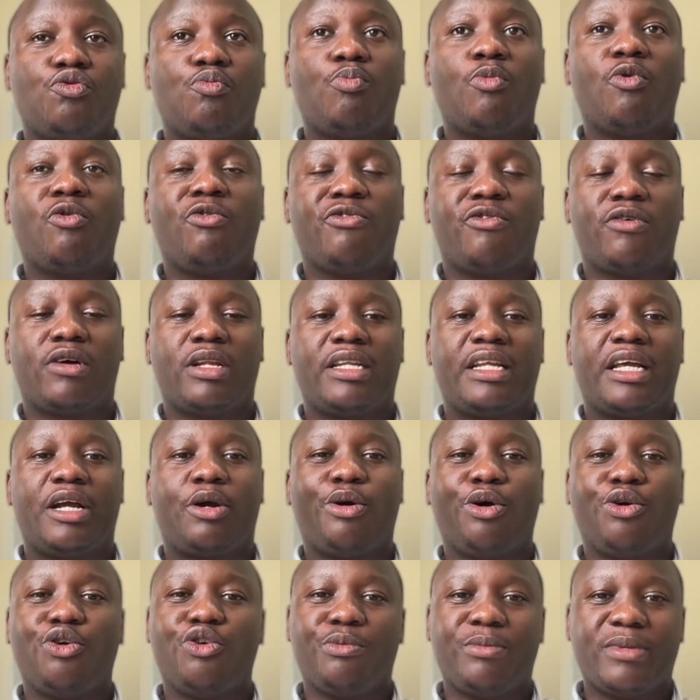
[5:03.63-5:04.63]
to move on, the
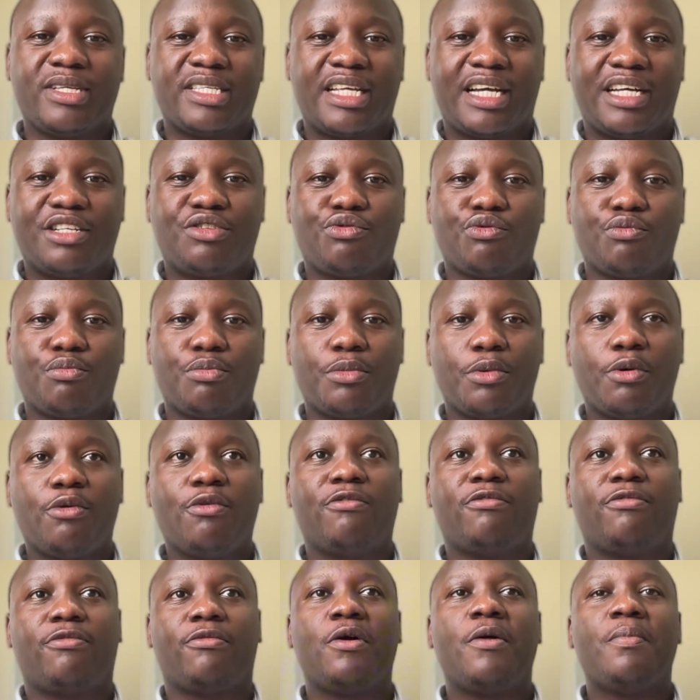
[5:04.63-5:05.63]
economies had to move,